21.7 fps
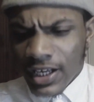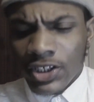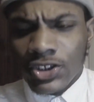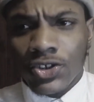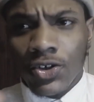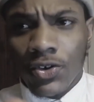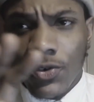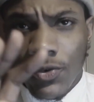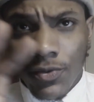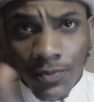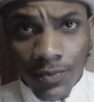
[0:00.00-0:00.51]

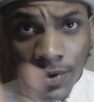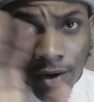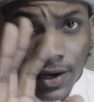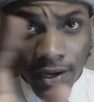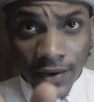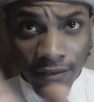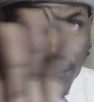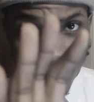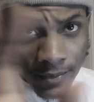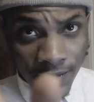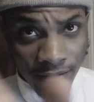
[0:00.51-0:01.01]
So,
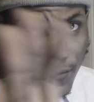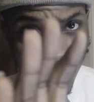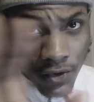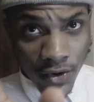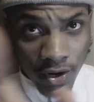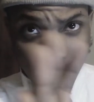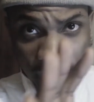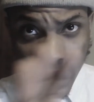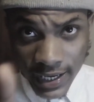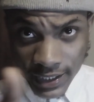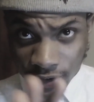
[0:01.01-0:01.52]
but
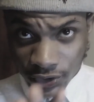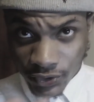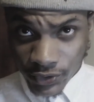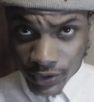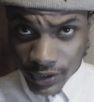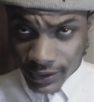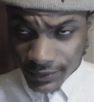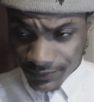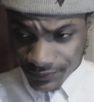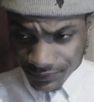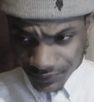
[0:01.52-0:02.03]
before that
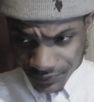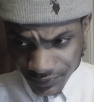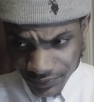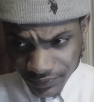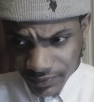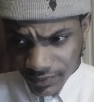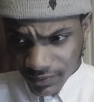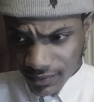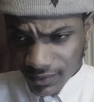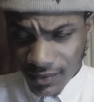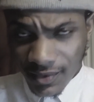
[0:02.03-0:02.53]
story,
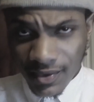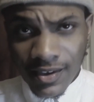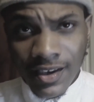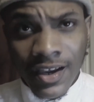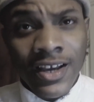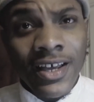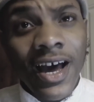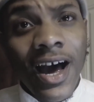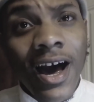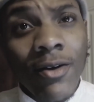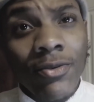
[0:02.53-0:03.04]

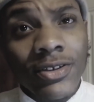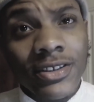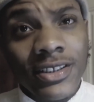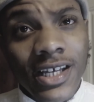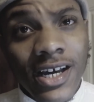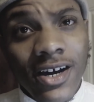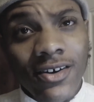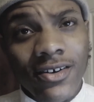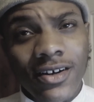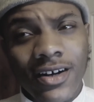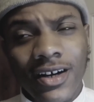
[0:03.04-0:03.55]
I was
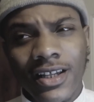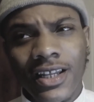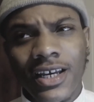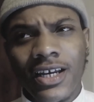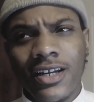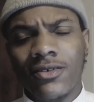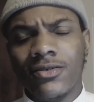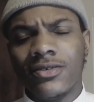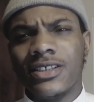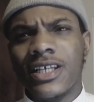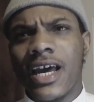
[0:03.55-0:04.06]
down there. A
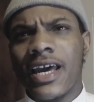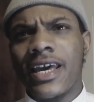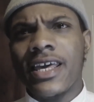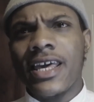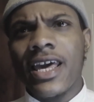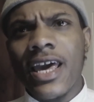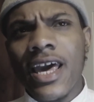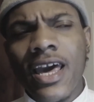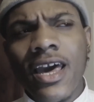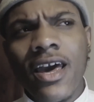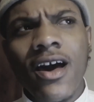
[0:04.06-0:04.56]
lady was like,
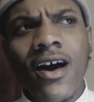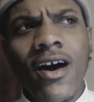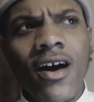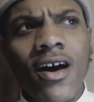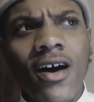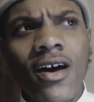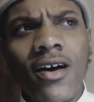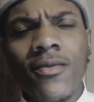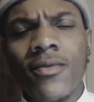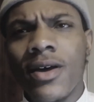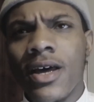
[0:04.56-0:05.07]

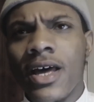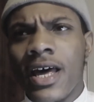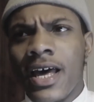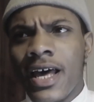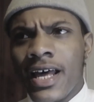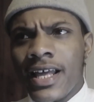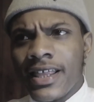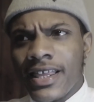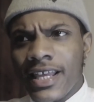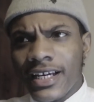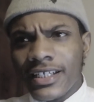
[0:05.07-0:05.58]
yeah,
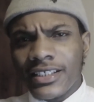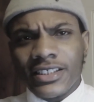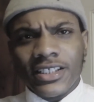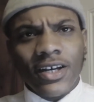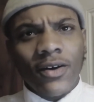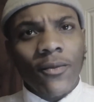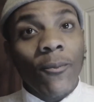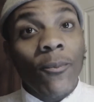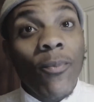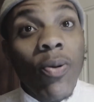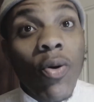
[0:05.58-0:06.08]
that's
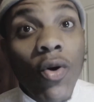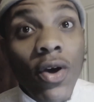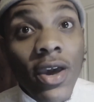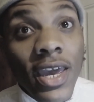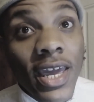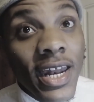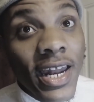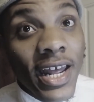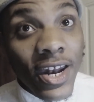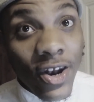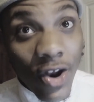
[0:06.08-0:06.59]
the
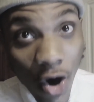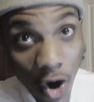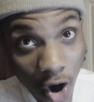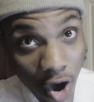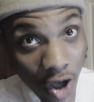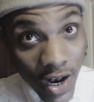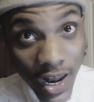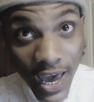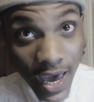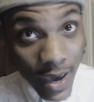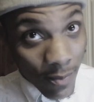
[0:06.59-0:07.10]
pointing and
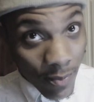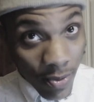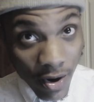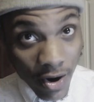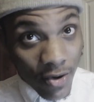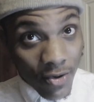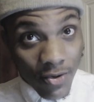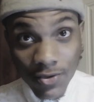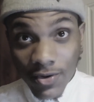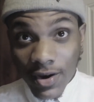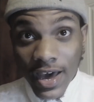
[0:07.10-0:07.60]
all that,
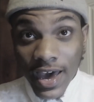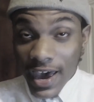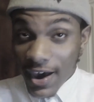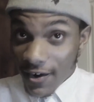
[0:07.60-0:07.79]
bro.